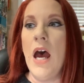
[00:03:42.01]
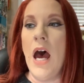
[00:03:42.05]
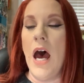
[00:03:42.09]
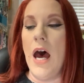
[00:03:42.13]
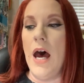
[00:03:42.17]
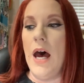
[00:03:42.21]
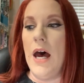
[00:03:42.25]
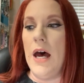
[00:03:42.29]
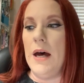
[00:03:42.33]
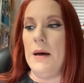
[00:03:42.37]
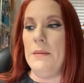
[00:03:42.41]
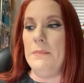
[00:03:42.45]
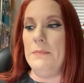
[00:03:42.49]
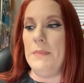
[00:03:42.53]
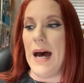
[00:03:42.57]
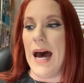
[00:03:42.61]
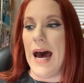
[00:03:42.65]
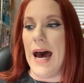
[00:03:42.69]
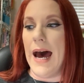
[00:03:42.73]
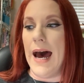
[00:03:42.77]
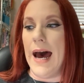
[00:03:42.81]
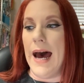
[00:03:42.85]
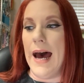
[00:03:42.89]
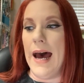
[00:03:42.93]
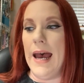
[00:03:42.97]
um,
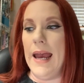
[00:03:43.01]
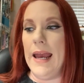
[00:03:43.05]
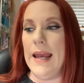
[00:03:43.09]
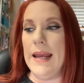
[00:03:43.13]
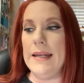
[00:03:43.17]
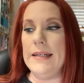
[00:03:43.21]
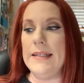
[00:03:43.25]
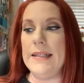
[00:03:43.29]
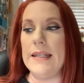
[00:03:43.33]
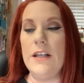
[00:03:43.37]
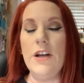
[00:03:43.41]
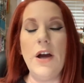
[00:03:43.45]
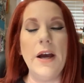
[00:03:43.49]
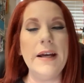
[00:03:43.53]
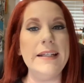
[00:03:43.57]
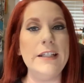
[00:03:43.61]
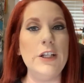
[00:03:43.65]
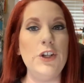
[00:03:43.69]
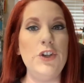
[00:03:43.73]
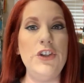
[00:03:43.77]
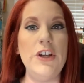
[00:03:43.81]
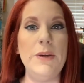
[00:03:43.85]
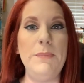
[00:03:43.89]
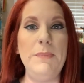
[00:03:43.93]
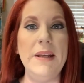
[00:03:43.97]
I did not get
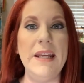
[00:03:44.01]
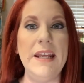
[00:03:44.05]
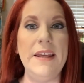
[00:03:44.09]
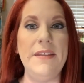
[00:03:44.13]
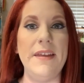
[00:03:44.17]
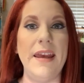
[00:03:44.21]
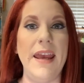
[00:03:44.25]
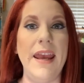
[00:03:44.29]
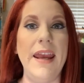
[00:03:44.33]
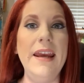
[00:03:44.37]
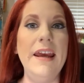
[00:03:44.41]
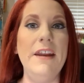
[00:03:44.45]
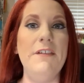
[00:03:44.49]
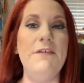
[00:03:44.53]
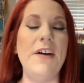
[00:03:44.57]
to ship anything.